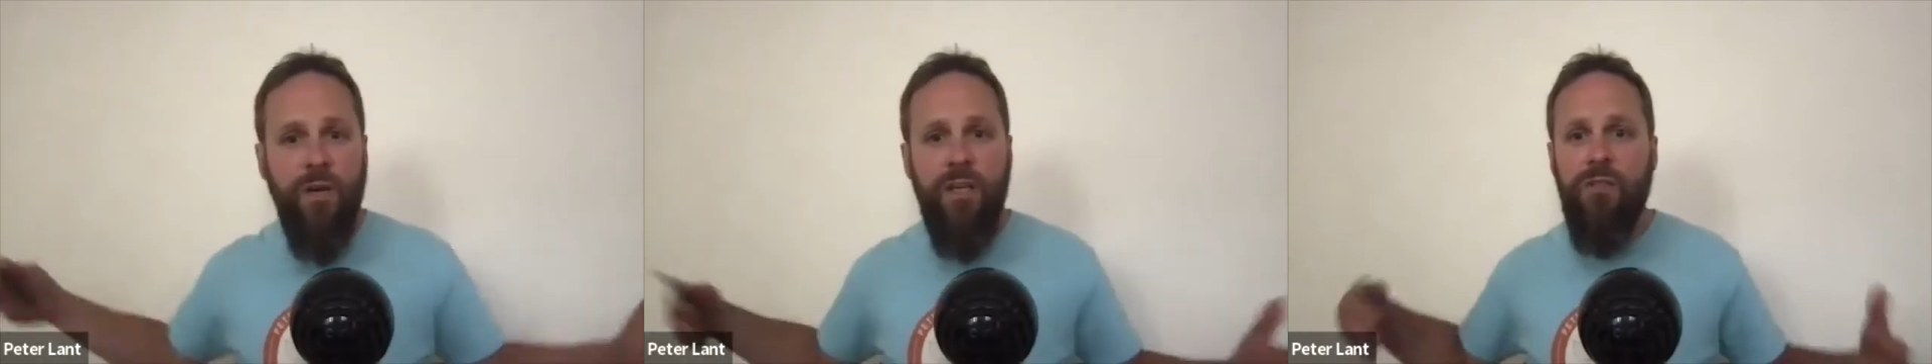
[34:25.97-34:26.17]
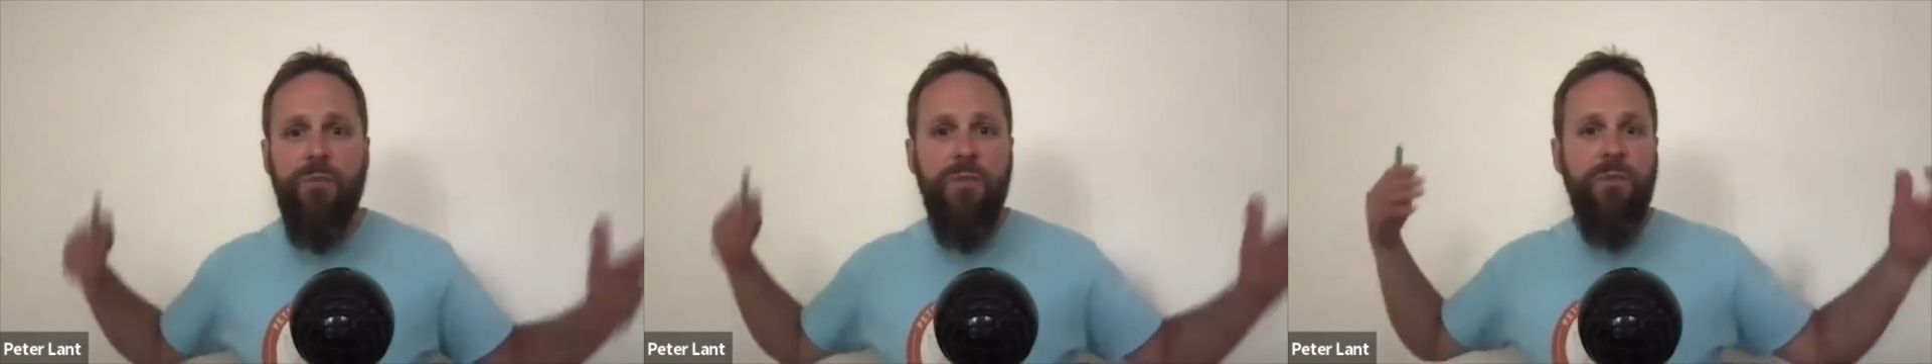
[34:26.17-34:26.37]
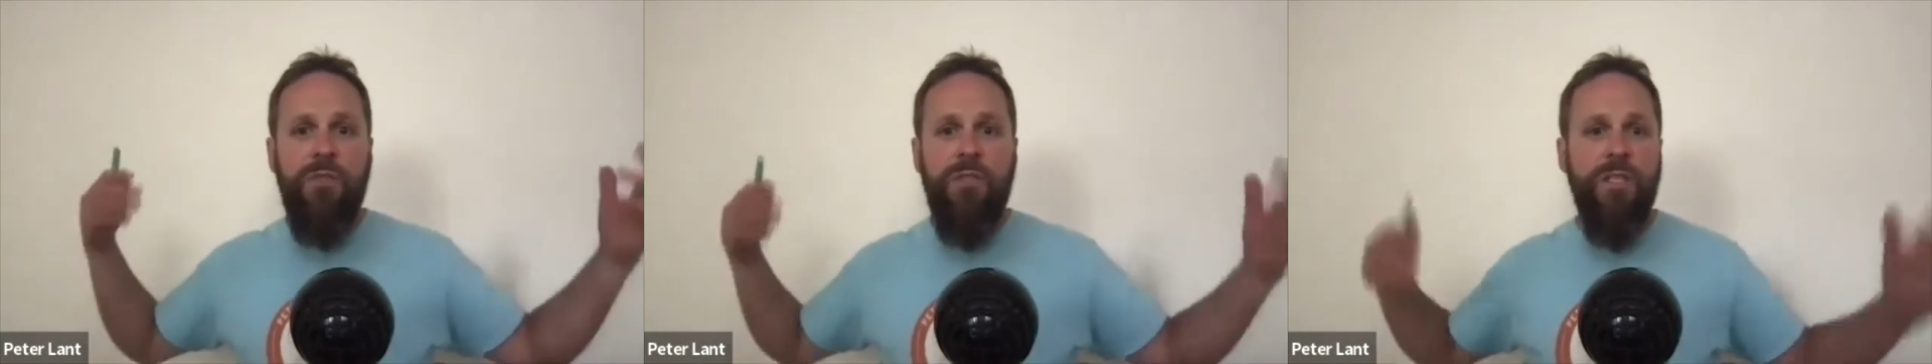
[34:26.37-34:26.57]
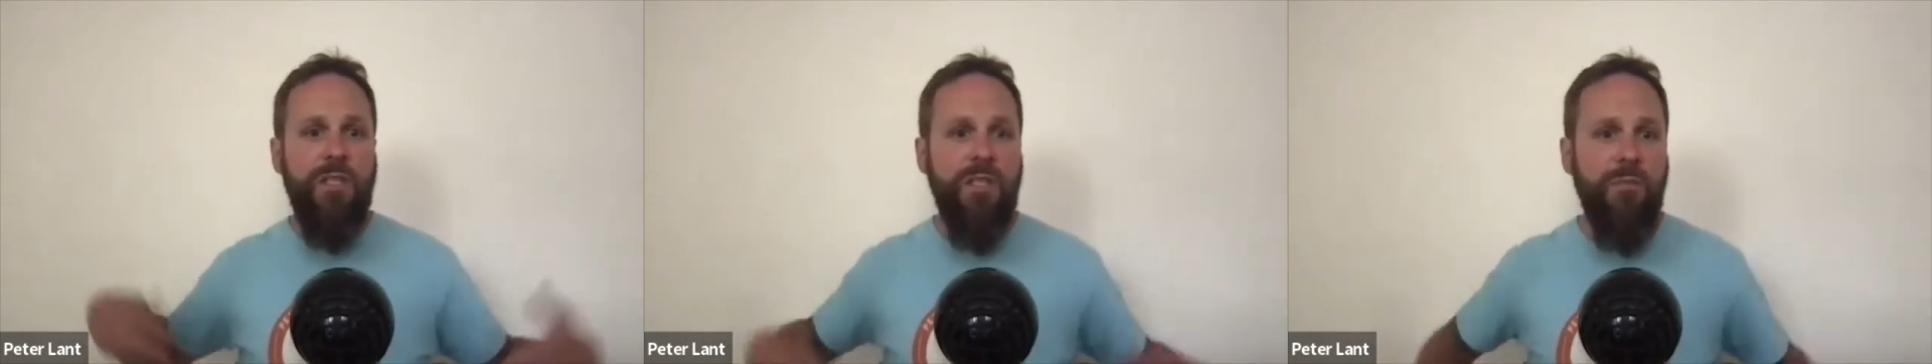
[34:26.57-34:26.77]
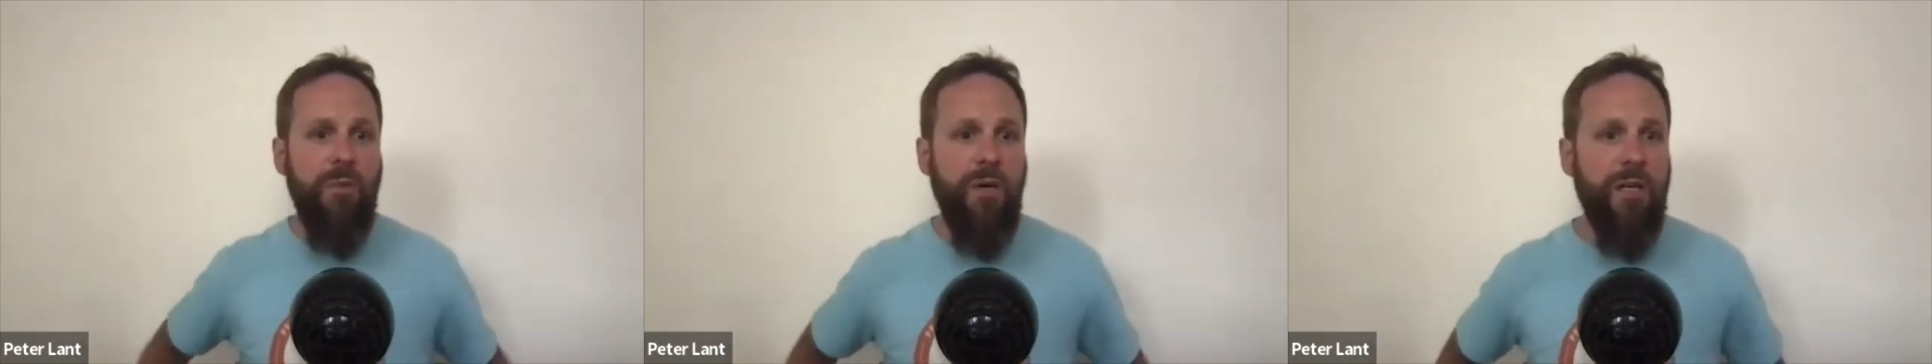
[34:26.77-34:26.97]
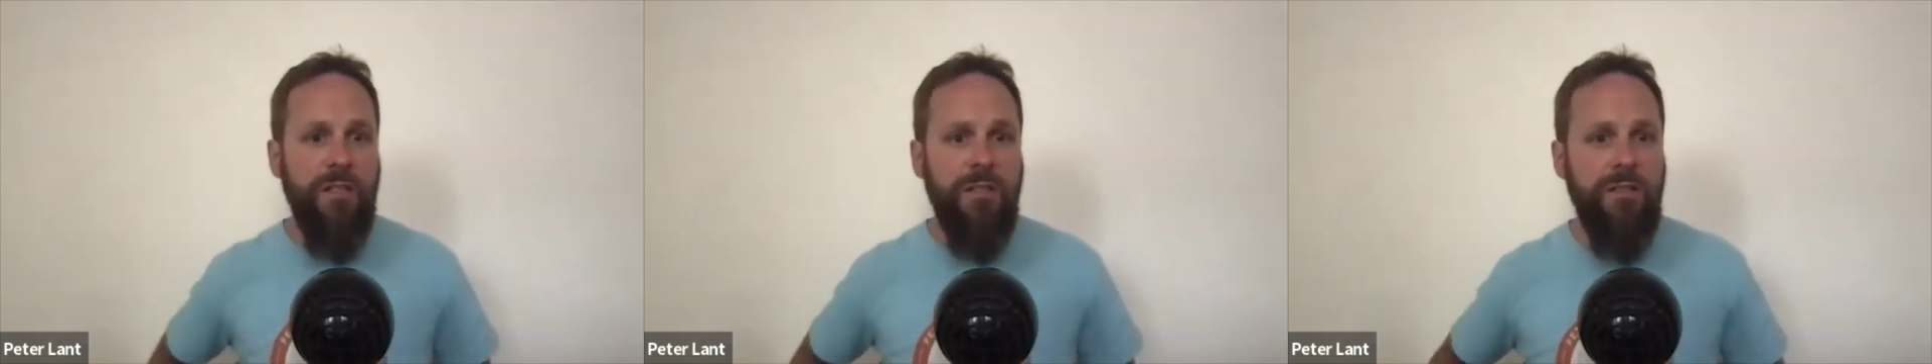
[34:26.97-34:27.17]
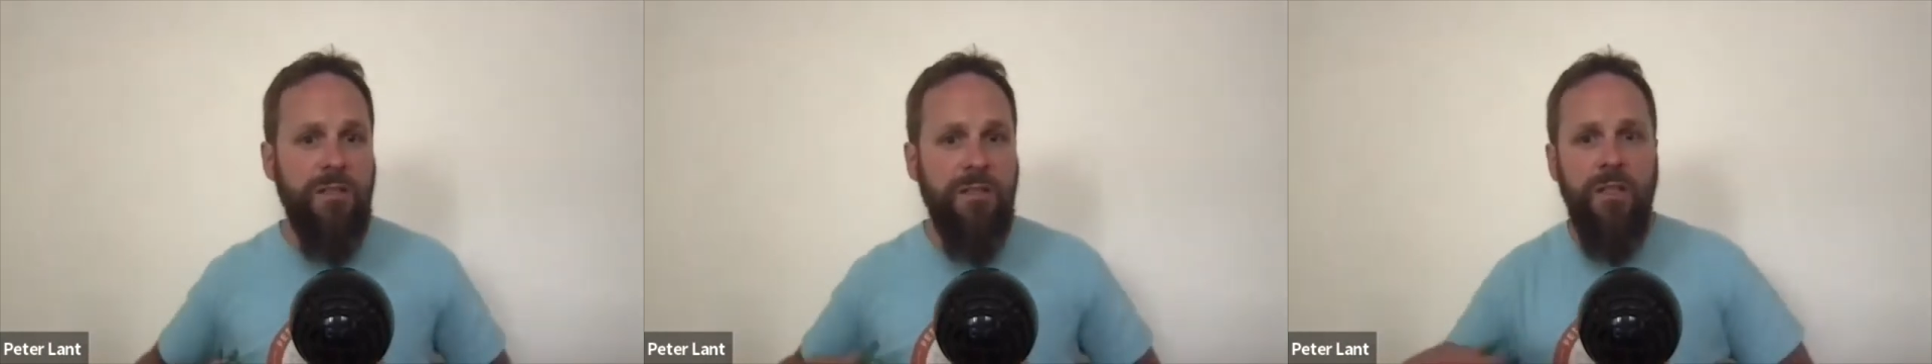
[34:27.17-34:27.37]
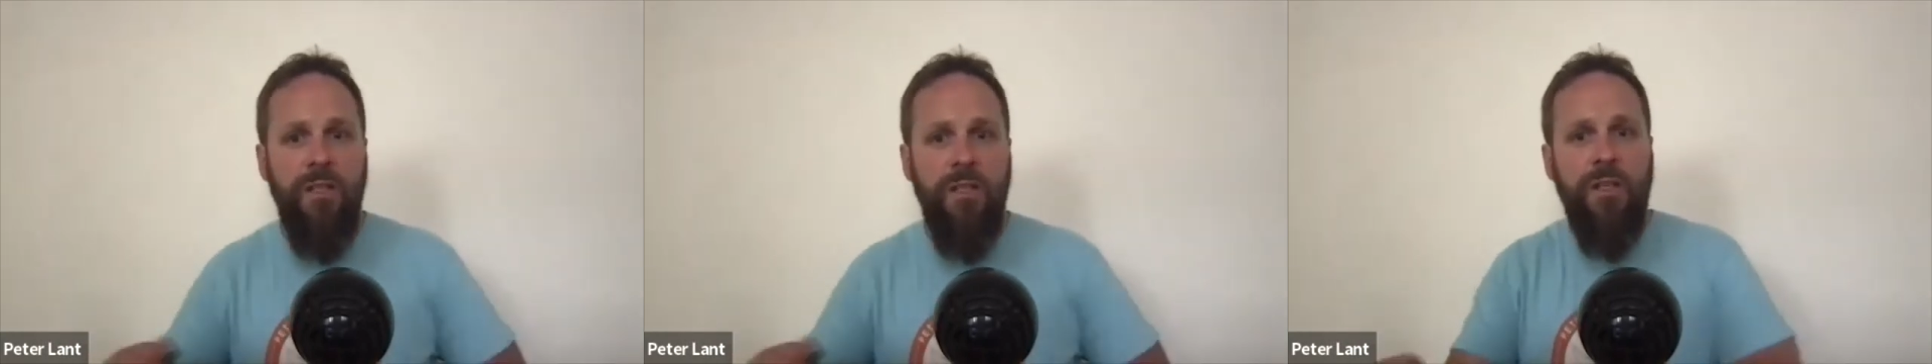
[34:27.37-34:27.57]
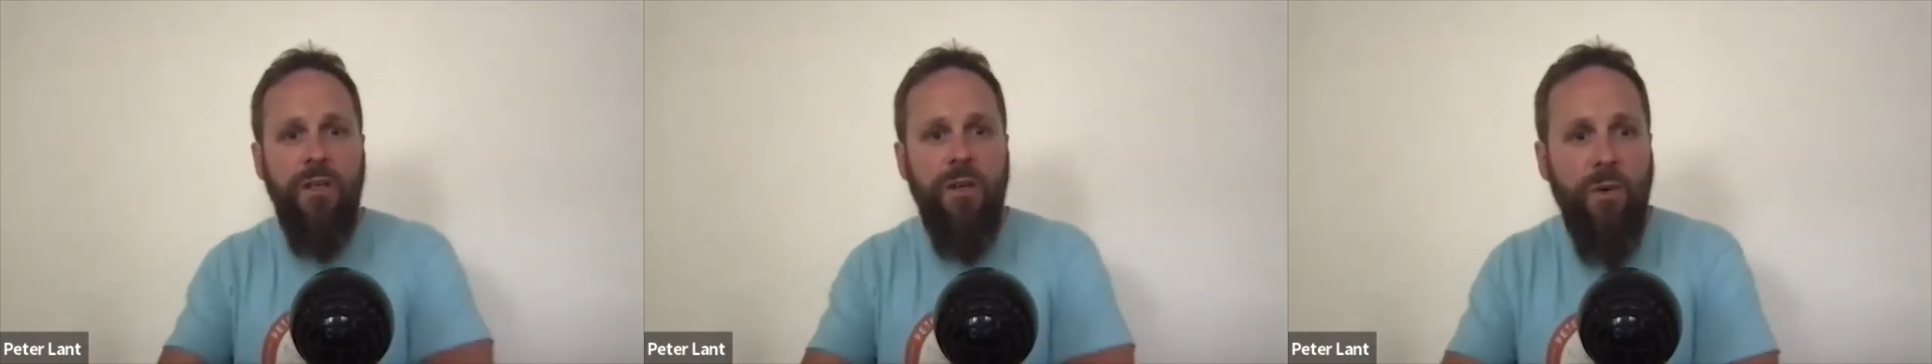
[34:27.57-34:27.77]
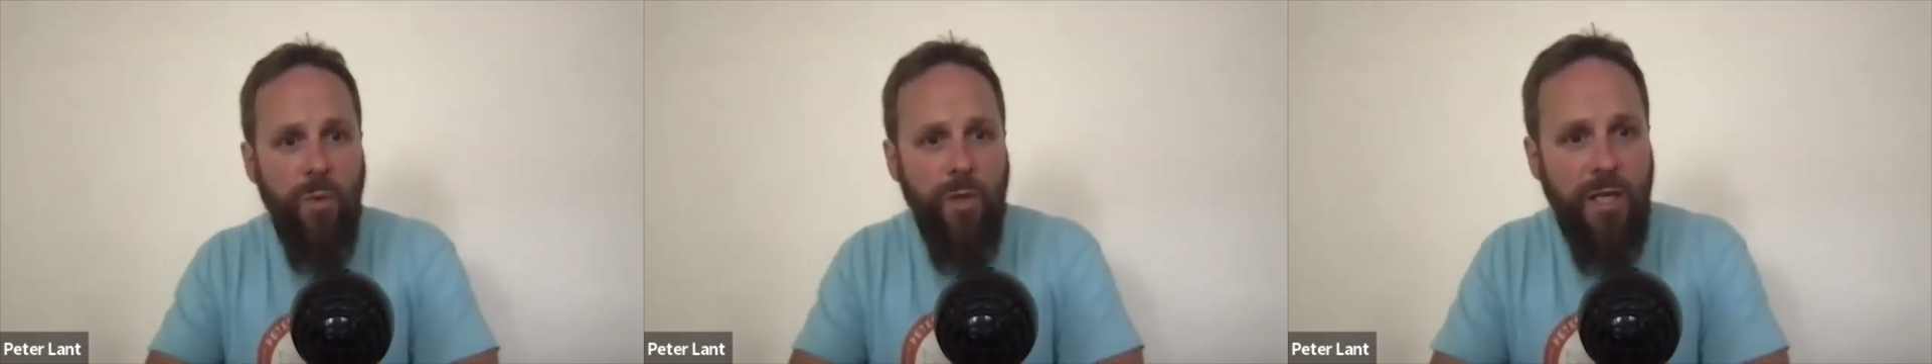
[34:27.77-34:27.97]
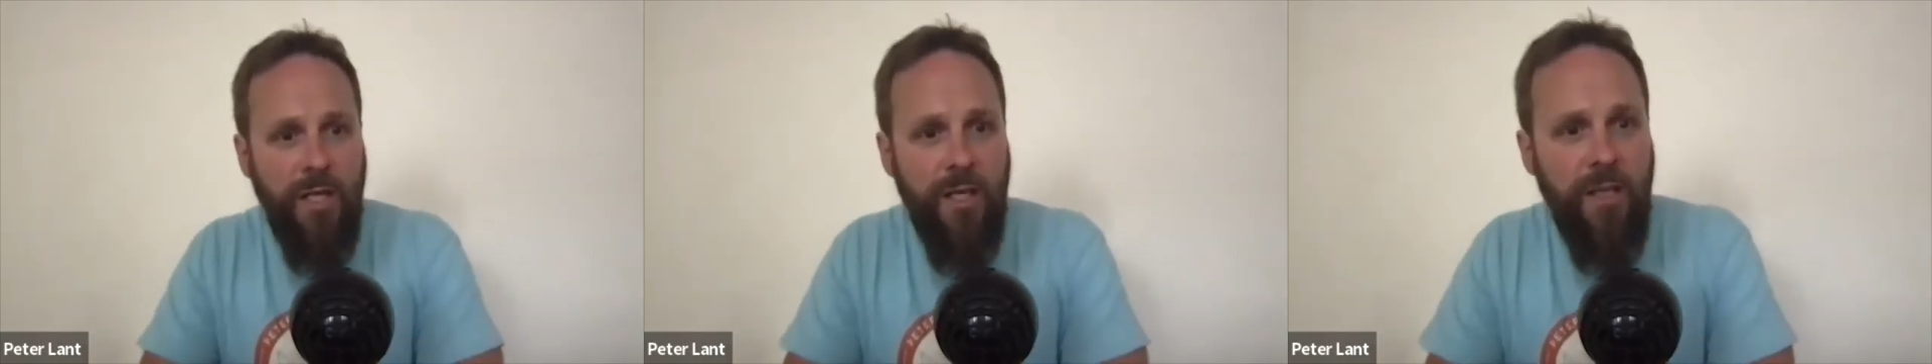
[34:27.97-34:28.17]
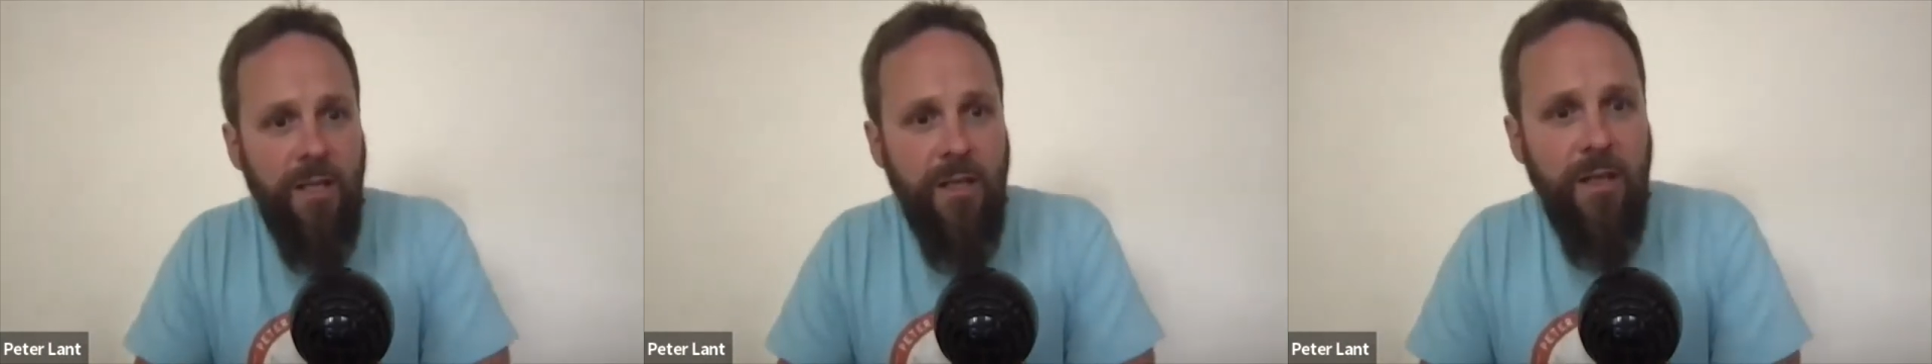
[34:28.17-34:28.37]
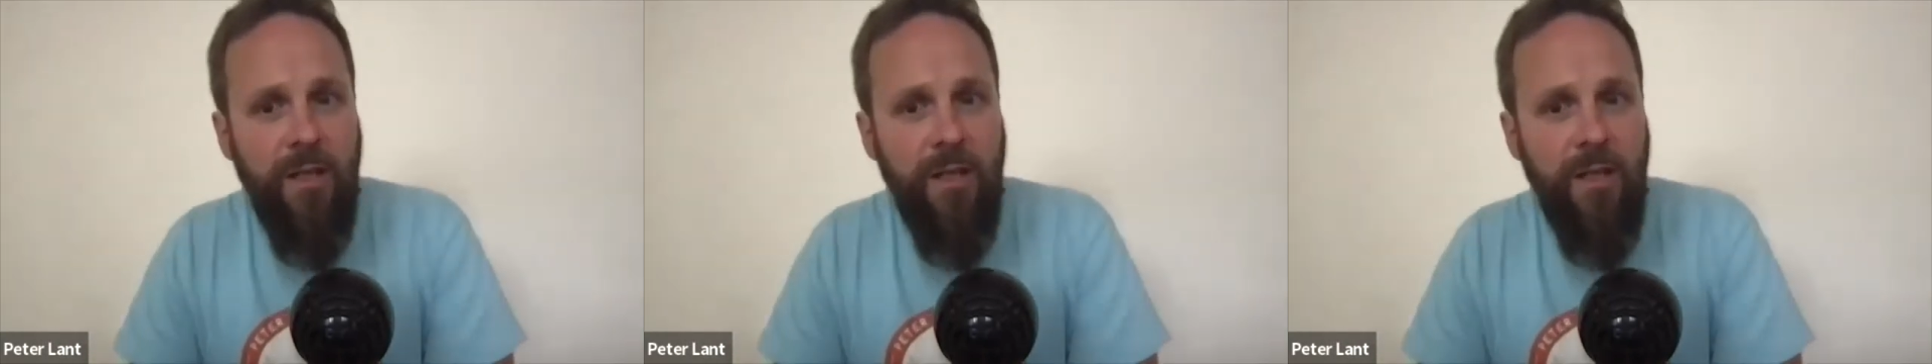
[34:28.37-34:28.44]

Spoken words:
I end up doing 60 miles a week.